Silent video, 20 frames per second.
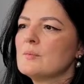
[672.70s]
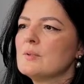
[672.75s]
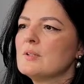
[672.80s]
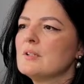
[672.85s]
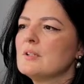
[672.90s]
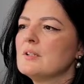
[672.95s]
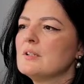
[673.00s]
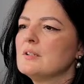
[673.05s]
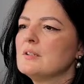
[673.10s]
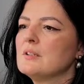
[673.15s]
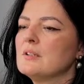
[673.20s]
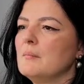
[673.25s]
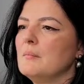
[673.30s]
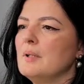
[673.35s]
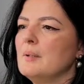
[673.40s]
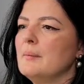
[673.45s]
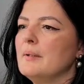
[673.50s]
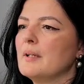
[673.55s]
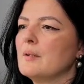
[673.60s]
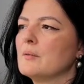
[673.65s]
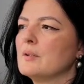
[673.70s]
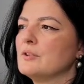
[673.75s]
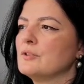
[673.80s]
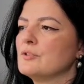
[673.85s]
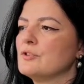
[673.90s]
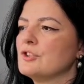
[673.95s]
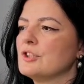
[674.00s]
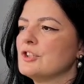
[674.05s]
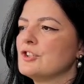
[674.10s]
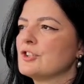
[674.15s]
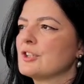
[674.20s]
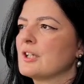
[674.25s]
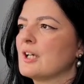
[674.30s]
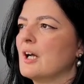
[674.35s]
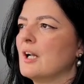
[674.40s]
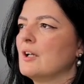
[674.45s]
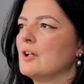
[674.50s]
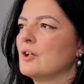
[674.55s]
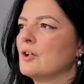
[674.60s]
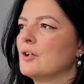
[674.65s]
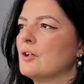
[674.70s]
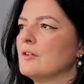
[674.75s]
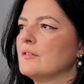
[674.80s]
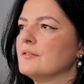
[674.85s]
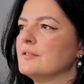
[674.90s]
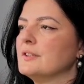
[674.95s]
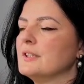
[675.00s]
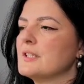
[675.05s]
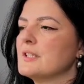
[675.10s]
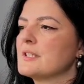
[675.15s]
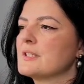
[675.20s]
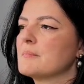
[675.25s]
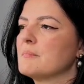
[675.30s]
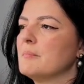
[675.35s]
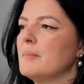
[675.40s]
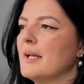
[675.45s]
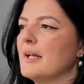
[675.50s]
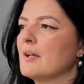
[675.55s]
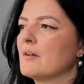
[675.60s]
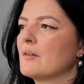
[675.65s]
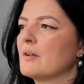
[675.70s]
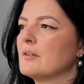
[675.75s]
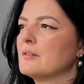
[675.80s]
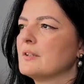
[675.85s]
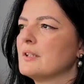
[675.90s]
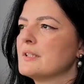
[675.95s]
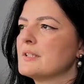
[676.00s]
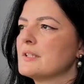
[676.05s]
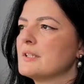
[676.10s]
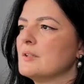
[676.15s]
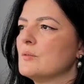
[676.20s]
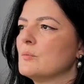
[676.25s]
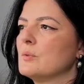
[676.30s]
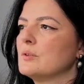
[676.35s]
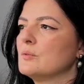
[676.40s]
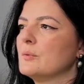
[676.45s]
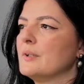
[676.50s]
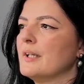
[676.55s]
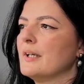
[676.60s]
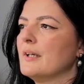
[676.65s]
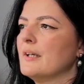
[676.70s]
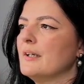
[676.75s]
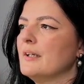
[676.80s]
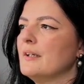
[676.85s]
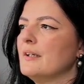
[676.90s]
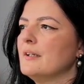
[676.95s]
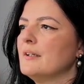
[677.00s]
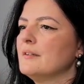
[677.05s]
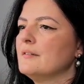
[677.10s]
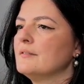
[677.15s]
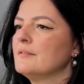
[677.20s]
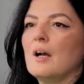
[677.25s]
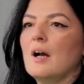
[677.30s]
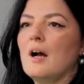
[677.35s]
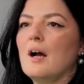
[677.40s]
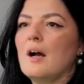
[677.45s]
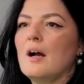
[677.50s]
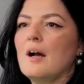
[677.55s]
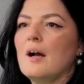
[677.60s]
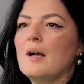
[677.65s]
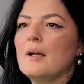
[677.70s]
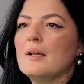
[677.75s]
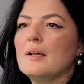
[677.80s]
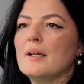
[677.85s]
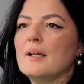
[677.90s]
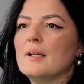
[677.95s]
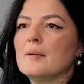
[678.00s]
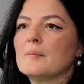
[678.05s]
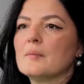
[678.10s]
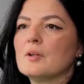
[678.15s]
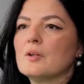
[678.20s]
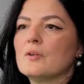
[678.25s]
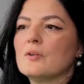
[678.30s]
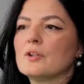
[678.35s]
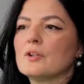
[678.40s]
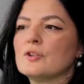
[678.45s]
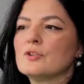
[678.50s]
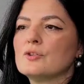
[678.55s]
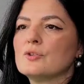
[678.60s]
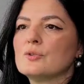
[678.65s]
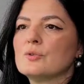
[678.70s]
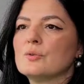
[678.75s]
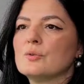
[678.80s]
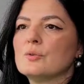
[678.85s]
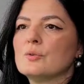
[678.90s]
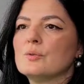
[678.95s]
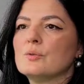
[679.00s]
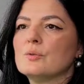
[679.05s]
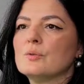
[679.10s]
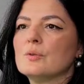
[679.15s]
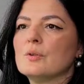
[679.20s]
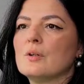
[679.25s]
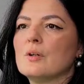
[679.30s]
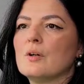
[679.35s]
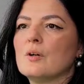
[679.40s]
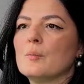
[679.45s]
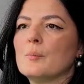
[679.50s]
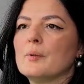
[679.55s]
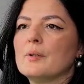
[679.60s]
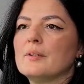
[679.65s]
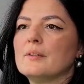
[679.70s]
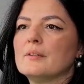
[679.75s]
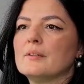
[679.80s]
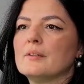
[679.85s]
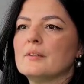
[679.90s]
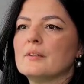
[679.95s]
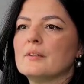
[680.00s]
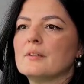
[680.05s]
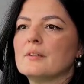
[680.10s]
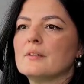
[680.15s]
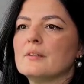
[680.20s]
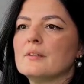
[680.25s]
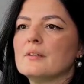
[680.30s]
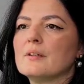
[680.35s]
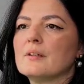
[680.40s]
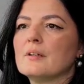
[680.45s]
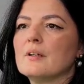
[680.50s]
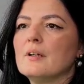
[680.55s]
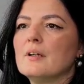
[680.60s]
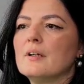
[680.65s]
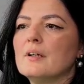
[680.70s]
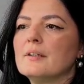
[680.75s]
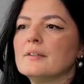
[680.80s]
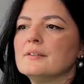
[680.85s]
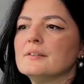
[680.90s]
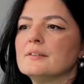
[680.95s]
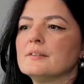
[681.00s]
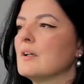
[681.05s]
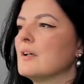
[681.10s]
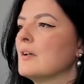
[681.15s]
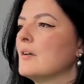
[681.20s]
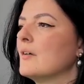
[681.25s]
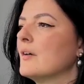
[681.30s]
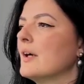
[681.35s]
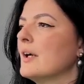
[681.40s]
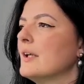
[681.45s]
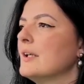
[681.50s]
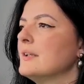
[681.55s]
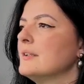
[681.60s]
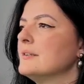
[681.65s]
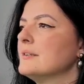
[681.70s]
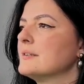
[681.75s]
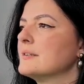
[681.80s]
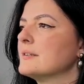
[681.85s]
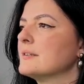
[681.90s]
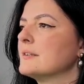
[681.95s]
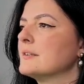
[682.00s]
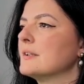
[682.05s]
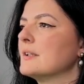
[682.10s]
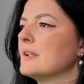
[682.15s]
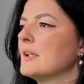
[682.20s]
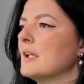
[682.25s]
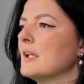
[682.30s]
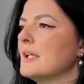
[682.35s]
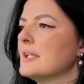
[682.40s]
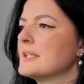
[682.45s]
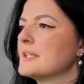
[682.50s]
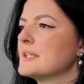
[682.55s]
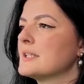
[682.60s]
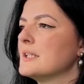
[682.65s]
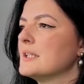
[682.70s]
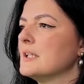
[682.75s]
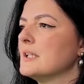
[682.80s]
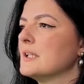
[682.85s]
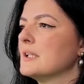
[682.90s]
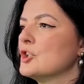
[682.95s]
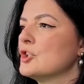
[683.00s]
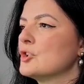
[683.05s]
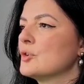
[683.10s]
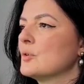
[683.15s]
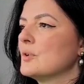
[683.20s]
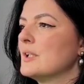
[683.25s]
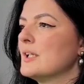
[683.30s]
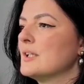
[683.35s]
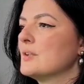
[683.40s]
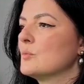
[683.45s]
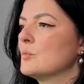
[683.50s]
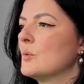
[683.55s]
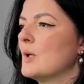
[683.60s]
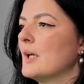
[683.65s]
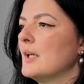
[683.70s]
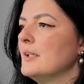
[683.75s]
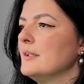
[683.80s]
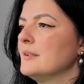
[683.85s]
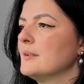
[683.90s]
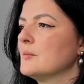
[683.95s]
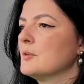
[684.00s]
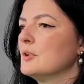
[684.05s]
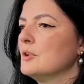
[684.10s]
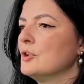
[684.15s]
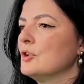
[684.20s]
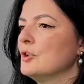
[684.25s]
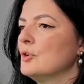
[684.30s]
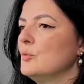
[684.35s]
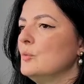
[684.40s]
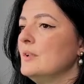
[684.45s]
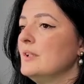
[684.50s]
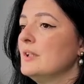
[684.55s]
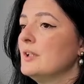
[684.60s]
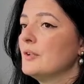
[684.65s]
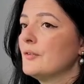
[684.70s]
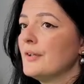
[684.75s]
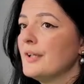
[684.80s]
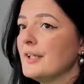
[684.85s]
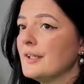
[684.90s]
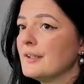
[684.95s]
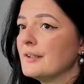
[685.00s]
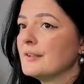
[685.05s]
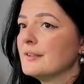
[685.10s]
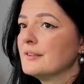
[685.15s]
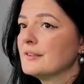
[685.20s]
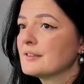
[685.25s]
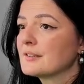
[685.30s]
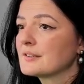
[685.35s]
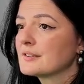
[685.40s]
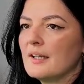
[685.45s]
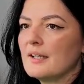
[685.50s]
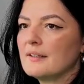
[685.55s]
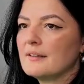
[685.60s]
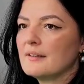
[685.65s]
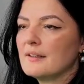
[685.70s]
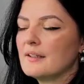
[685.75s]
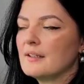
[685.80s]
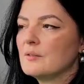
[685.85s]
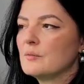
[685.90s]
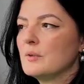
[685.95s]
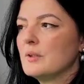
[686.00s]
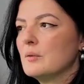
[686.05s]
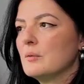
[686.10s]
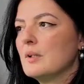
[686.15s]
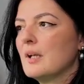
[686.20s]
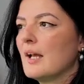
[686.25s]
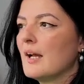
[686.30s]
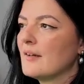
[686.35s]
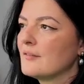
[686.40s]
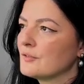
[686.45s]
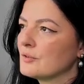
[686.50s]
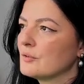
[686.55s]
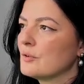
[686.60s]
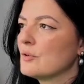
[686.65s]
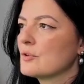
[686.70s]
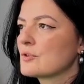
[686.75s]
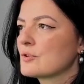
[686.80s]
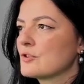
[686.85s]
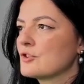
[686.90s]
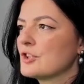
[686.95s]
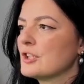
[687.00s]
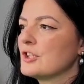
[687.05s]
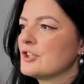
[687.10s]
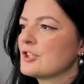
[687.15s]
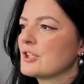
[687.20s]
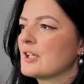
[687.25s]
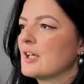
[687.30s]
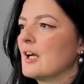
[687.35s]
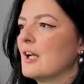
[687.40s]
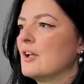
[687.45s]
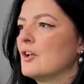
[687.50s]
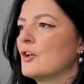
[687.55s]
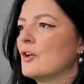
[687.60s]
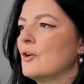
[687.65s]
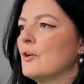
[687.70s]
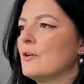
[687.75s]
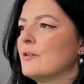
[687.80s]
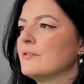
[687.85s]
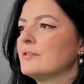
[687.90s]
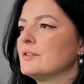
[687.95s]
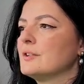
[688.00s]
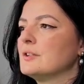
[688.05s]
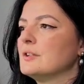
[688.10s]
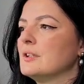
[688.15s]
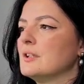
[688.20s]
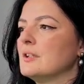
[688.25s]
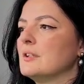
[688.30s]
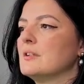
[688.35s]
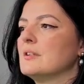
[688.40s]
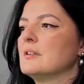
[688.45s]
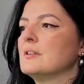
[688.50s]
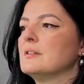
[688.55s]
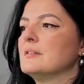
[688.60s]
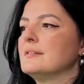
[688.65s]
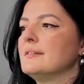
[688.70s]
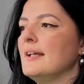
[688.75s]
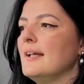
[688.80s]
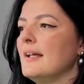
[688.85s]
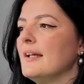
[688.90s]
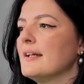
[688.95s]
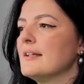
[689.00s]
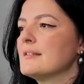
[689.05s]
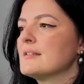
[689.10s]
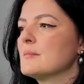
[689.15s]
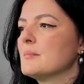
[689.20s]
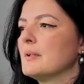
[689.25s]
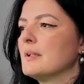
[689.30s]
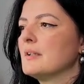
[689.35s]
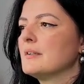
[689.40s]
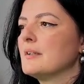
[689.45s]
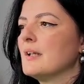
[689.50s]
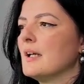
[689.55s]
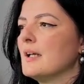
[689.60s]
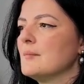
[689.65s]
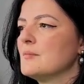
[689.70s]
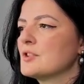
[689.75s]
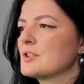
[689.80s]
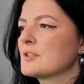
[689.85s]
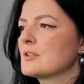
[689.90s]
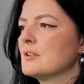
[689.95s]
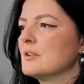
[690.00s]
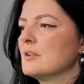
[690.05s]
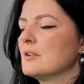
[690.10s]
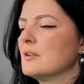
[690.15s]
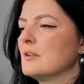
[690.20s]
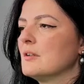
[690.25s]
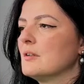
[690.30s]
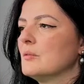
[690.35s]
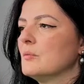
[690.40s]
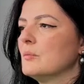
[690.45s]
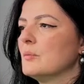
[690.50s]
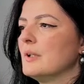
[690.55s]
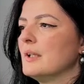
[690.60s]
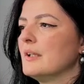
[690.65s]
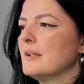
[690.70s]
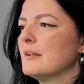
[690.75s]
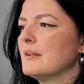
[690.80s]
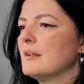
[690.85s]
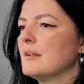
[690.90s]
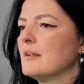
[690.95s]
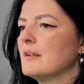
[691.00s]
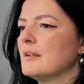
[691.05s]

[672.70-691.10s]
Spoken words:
one. Maybe I want to change the color of this background. Let's see what we have. I am going to open the card. All right, let's see. So not white, I'm gonna go with green. And then we will have to also change the color of the text, but I'm just gonna go with